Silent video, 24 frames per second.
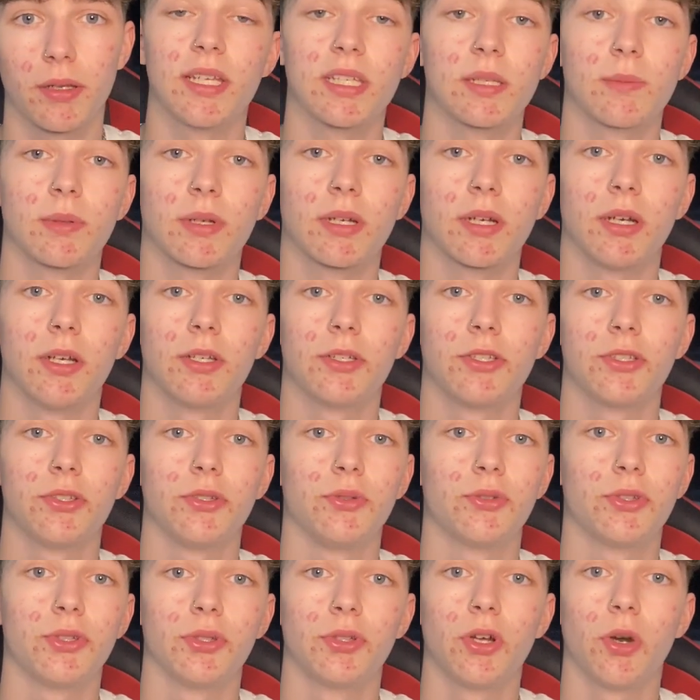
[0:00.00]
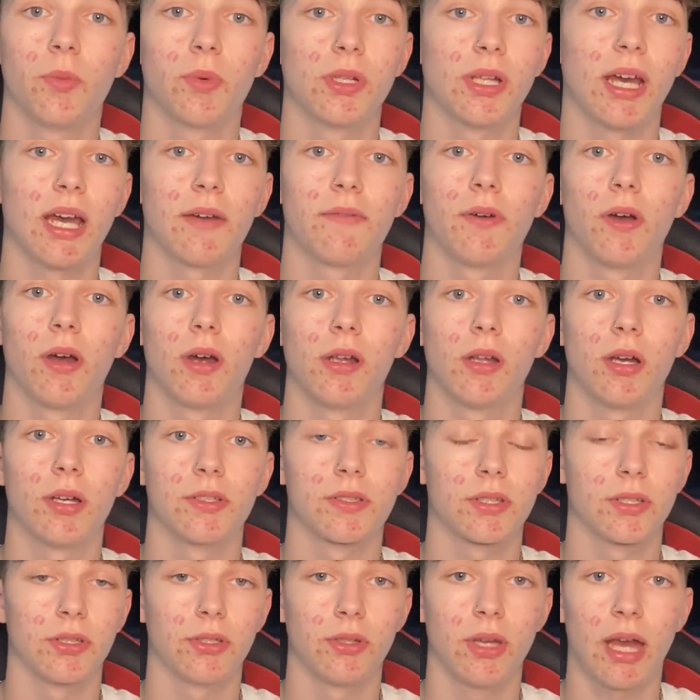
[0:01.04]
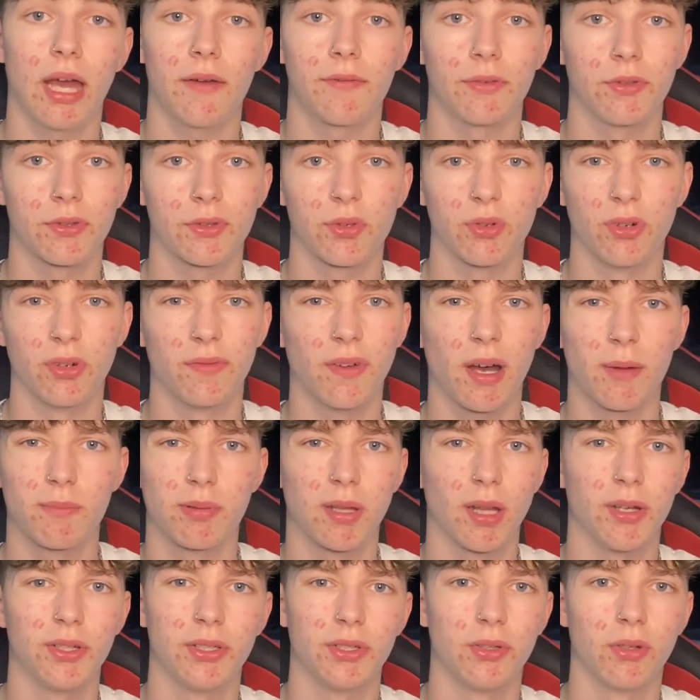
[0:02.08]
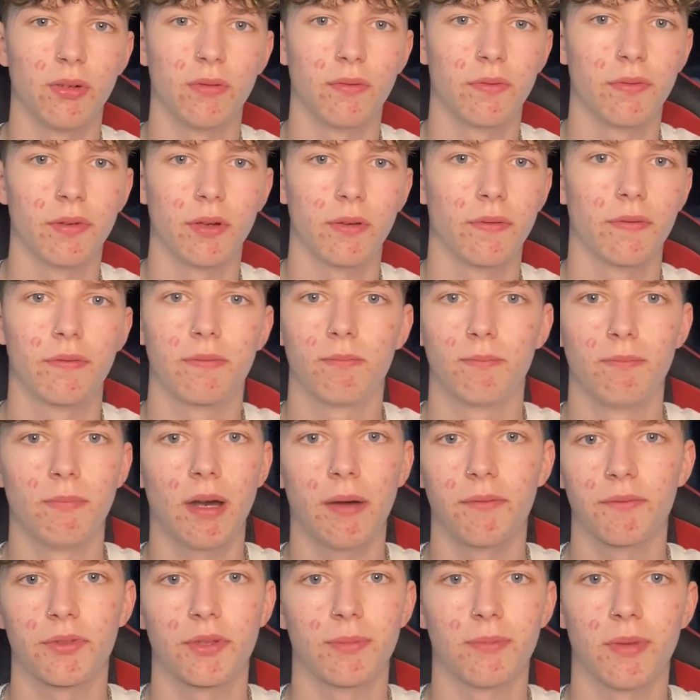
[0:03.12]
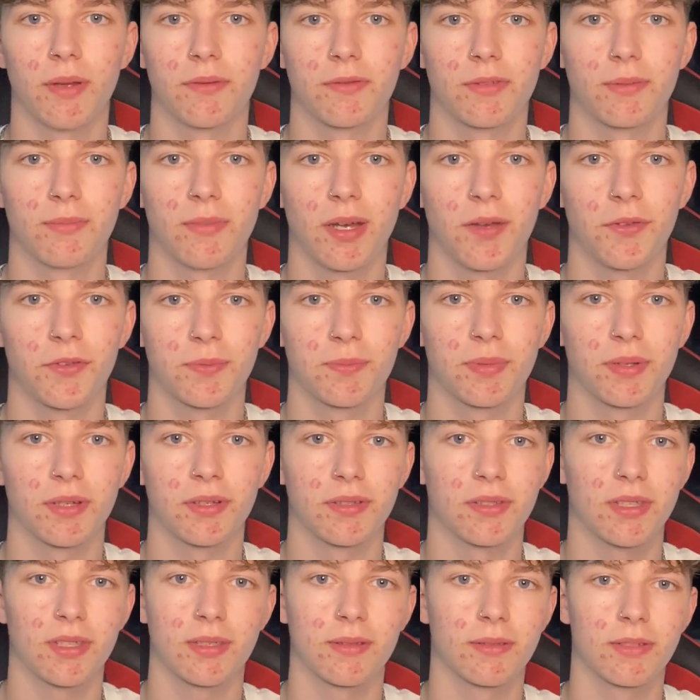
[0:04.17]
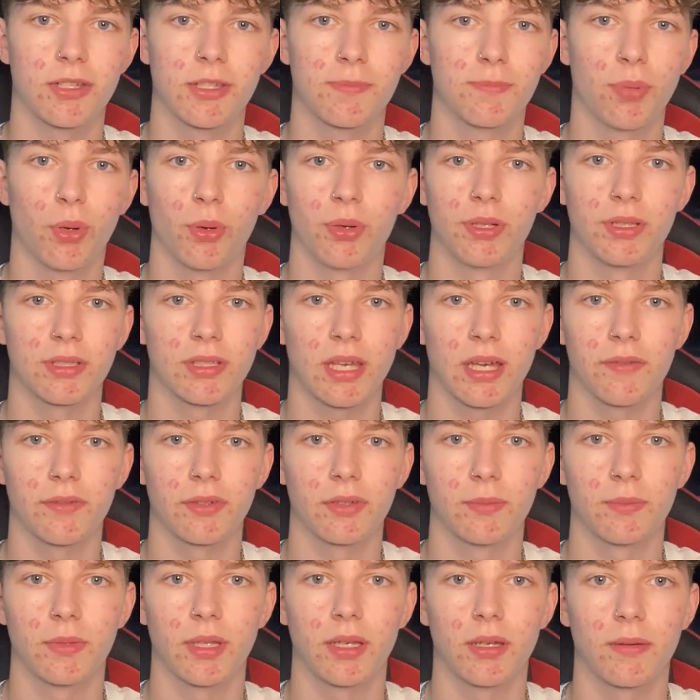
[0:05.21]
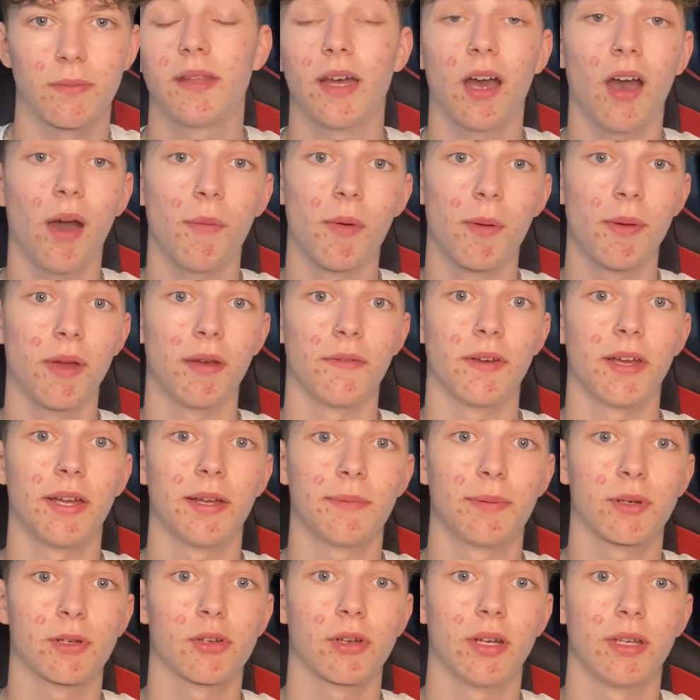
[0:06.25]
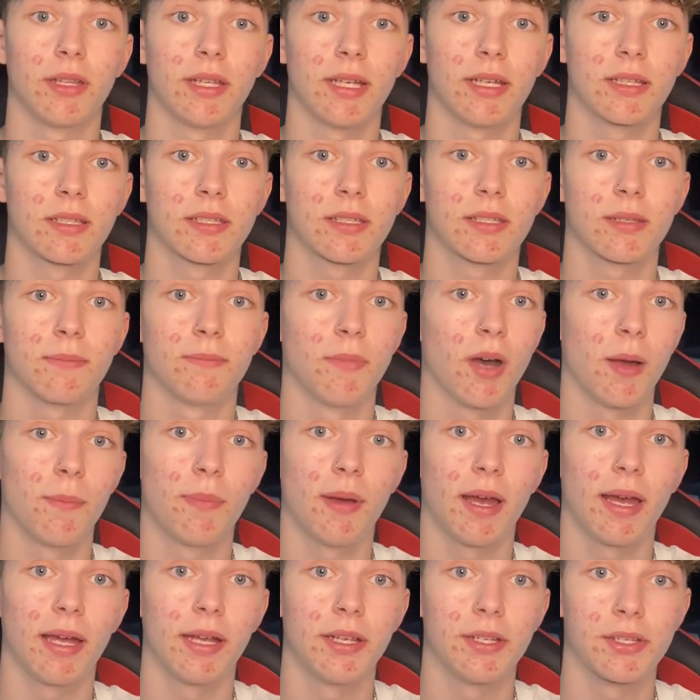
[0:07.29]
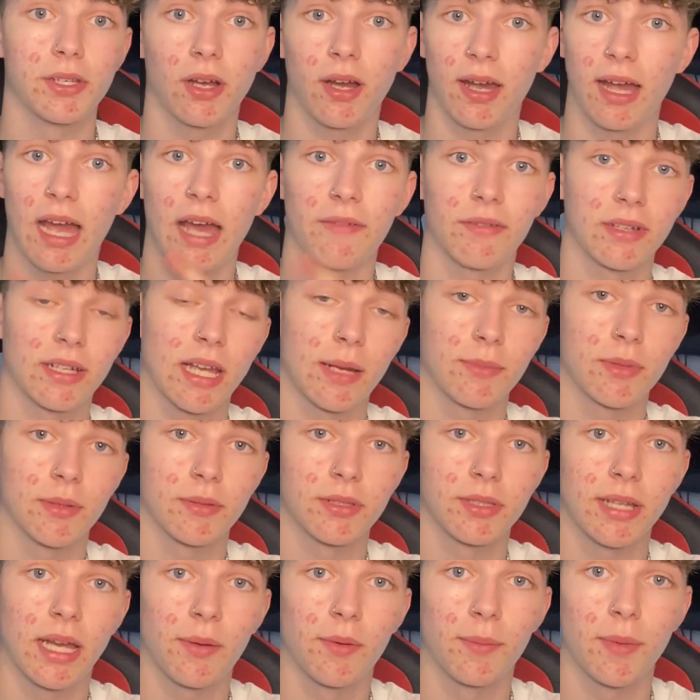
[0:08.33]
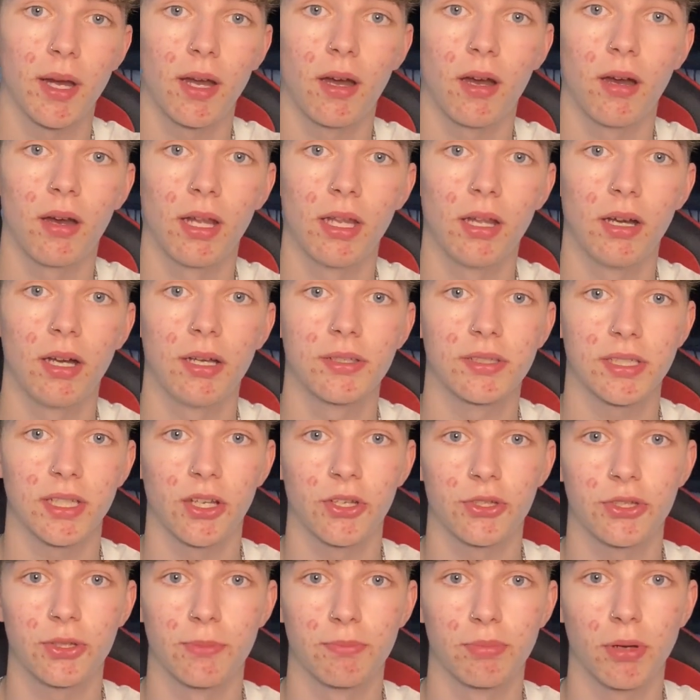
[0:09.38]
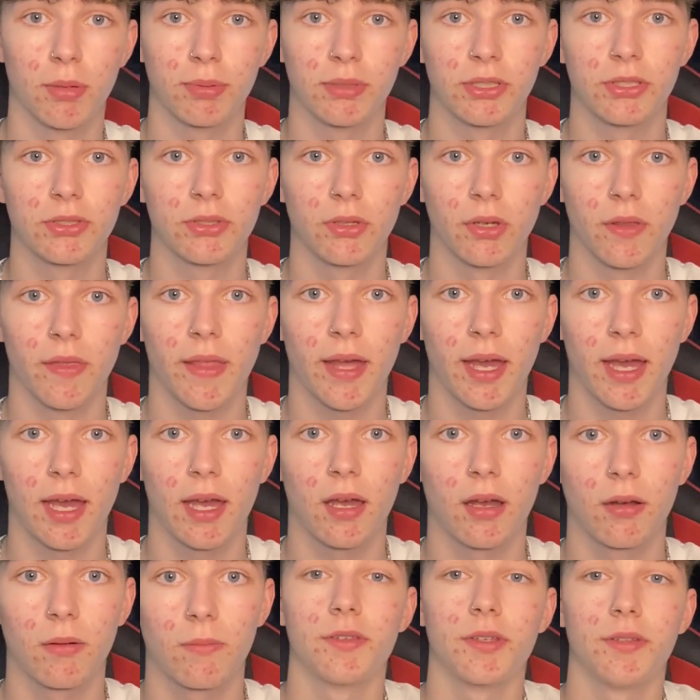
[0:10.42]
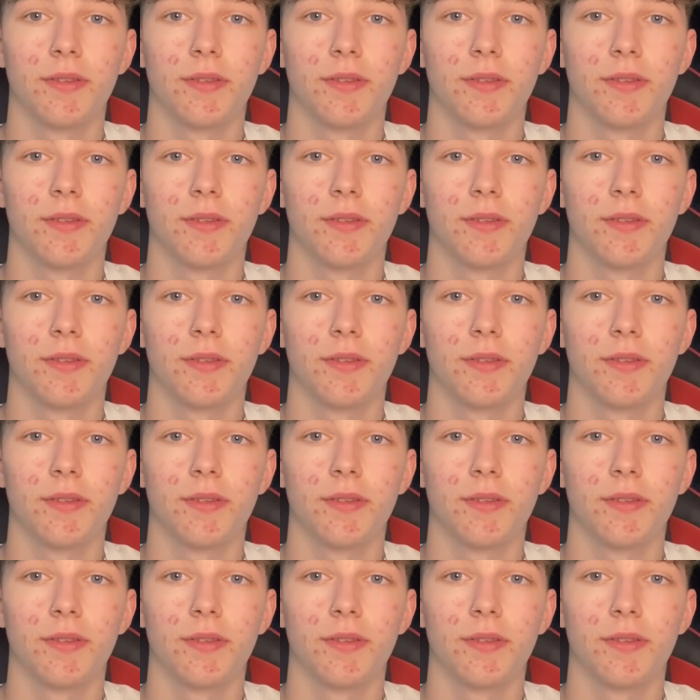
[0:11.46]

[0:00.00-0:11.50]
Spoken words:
This is because you do not want to have highlights that you haven't sort of uploaded on for months and months and months, because it's just pointless having them there. Now, I'm a bit of a hypocrite at this. My page, I haven't kept up to date with my highlights, and I should probably sort that out.